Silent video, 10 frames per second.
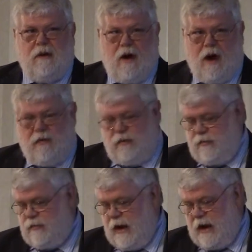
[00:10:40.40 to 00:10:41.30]
either
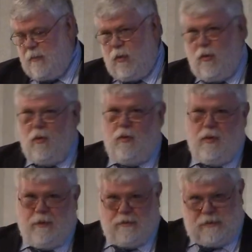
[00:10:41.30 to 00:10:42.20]
sustainable
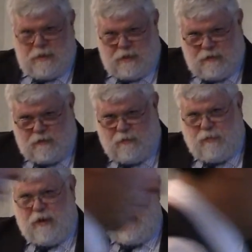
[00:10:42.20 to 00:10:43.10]
or
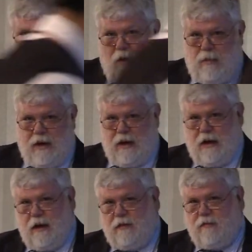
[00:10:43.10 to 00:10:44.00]
simply economic
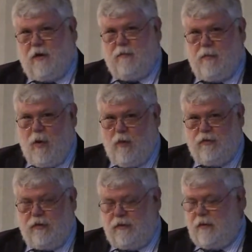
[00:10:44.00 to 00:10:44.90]

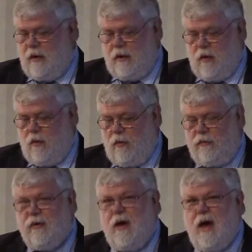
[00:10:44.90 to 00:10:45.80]
self-promotion
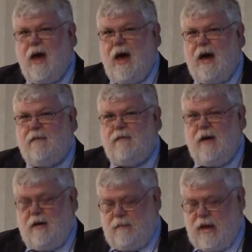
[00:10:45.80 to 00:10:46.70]
goals,
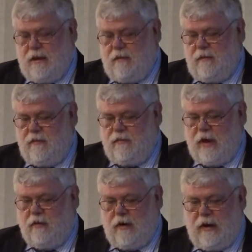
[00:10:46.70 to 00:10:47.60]
have been
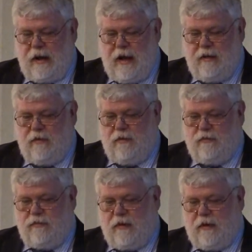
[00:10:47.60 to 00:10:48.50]
generally had
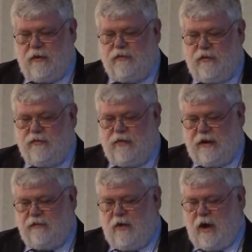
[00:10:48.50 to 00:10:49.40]
those concerns
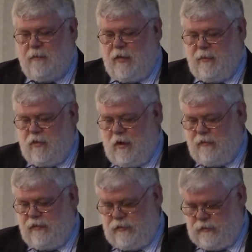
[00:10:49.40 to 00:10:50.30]
set aside by the
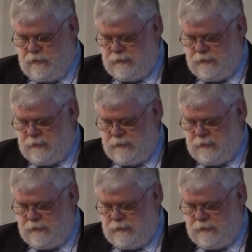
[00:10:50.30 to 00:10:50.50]
provinces.